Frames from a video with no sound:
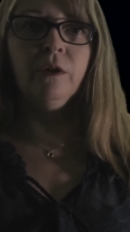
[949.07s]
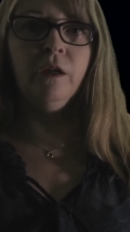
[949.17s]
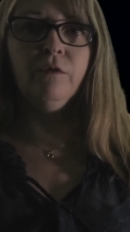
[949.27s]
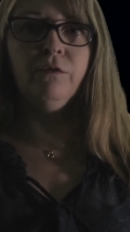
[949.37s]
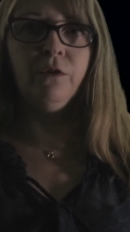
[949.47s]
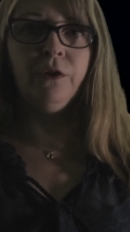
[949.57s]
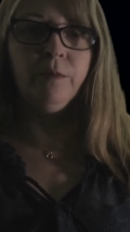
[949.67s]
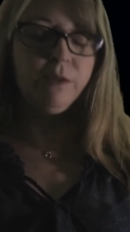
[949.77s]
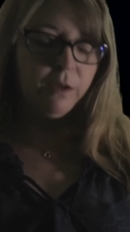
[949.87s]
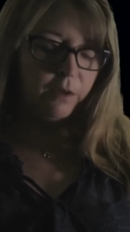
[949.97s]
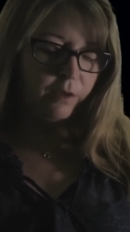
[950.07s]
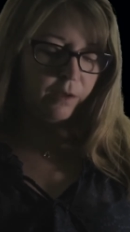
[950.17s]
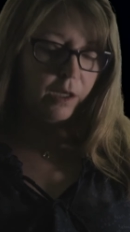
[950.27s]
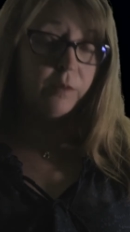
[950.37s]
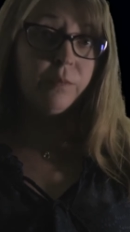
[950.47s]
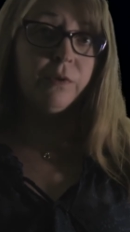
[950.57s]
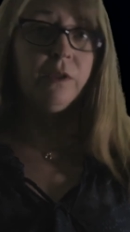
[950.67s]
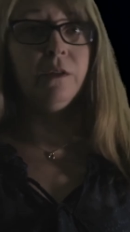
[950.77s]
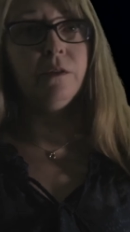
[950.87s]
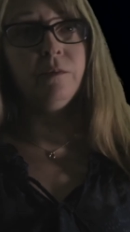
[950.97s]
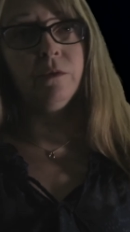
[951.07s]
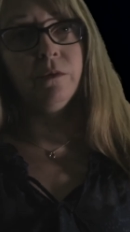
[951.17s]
And phonemes are unpredictable.